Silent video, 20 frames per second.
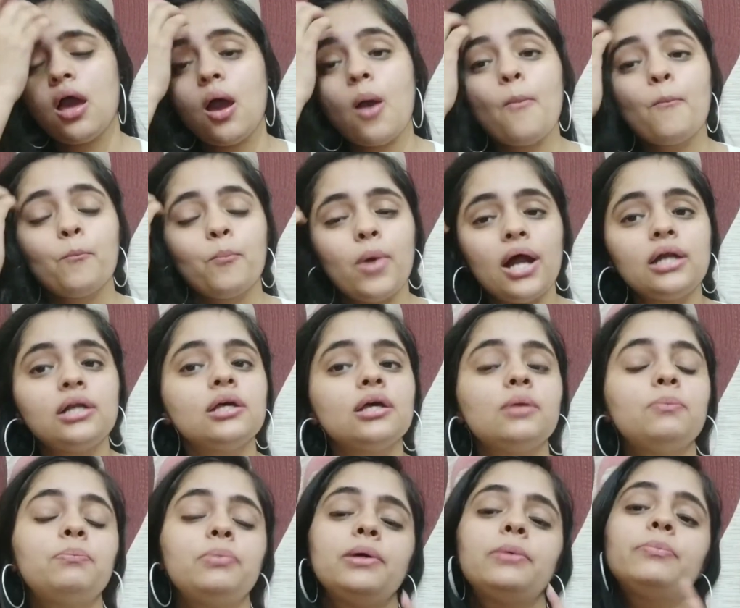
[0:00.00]
but
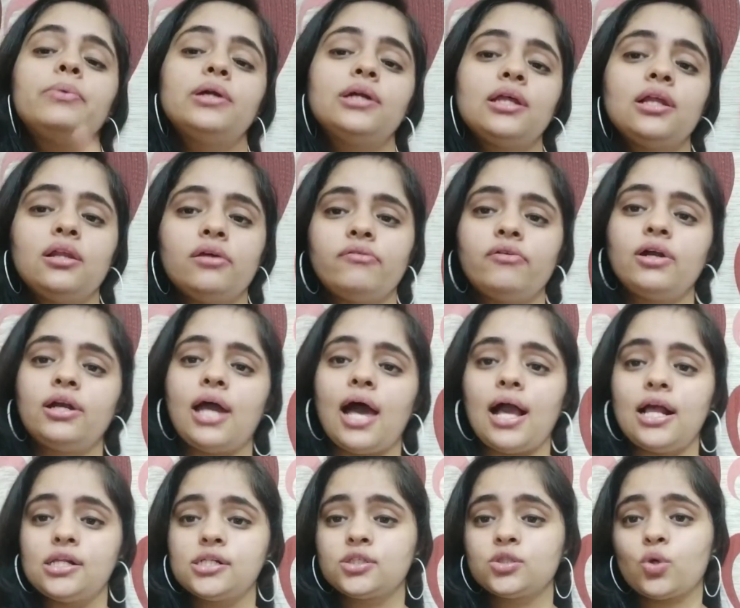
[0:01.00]
in paper delivered
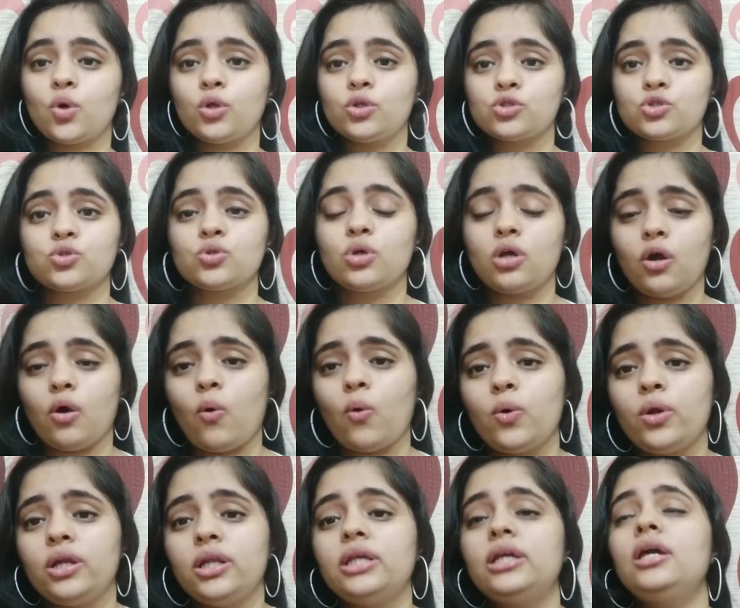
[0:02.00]
IELTS also
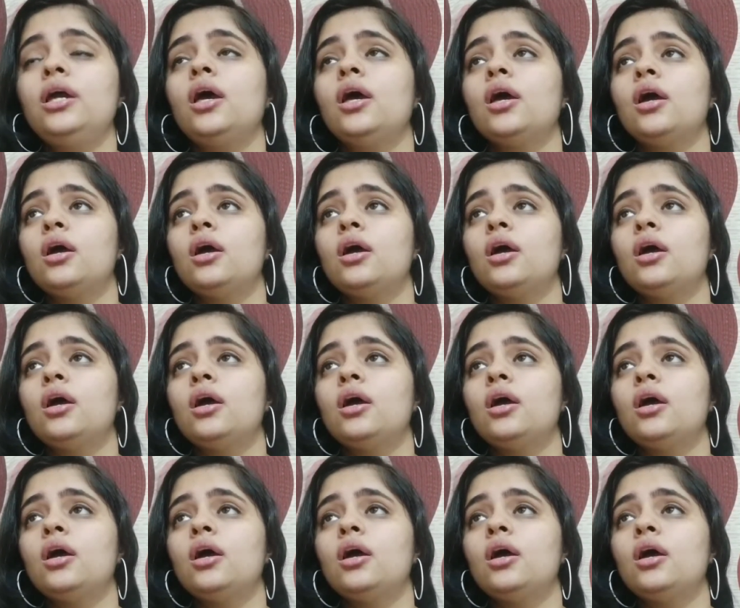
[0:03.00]
only